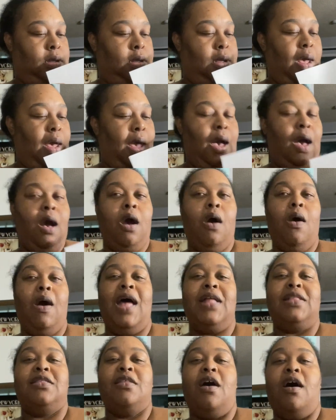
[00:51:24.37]
Oh,
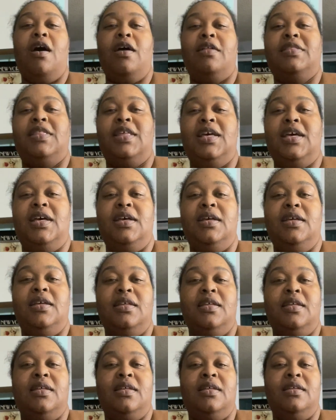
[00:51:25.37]
I thought the
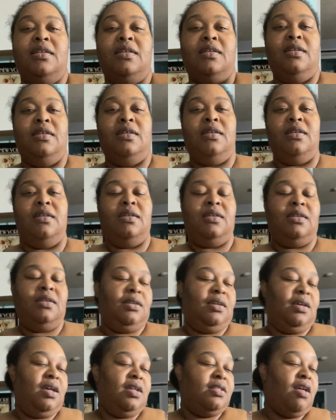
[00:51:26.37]
I